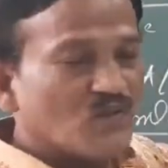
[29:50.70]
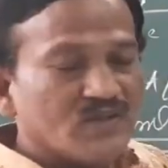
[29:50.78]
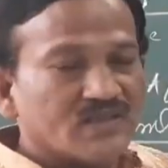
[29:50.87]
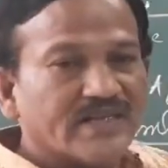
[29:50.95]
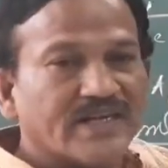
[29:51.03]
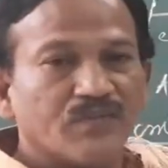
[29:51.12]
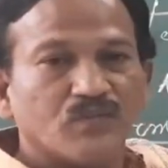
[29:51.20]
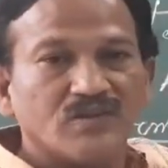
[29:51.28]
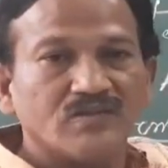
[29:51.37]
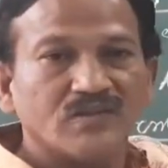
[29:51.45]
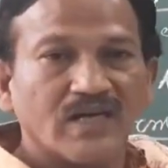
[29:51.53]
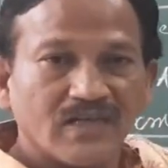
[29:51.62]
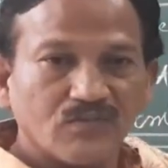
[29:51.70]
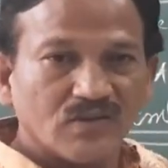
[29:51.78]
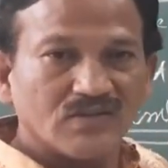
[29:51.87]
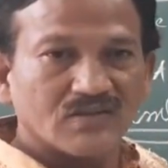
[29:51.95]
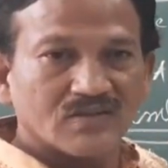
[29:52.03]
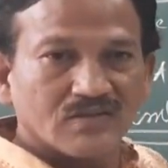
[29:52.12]
month, second month, third
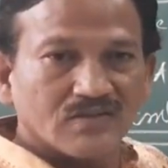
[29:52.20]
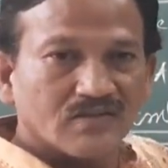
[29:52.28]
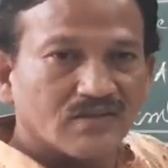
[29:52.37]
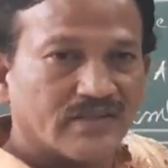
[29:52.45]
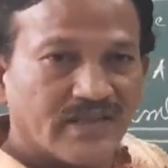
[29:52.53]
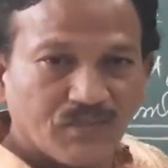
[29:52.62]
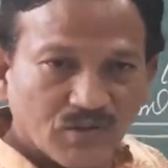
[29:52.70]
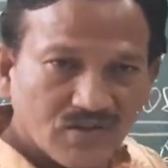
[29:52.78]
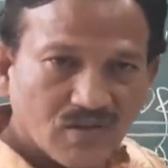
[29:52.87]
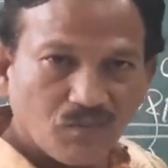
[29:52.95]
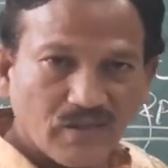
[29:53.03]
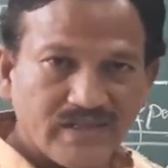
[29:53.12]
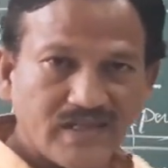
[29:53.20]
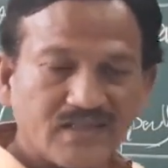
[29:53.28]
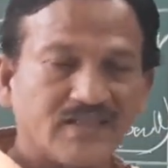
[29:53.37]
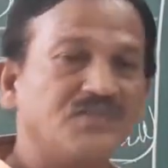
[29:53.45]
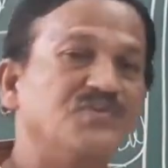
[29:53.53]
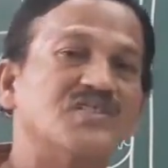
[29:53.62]
month, 3 months completed,
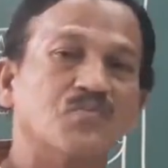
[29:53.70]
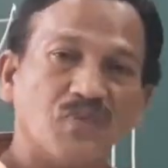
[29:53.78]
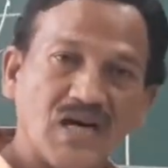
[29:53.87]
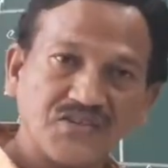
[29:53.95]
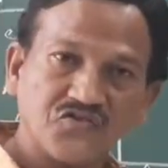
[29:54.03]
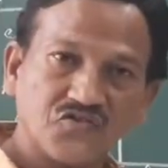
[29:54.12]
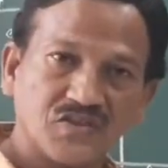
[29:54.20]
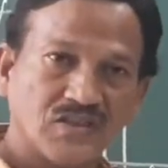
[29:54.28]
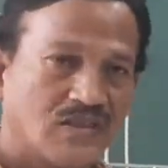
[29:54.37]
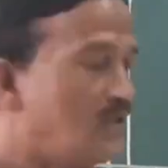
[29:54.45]
that means March.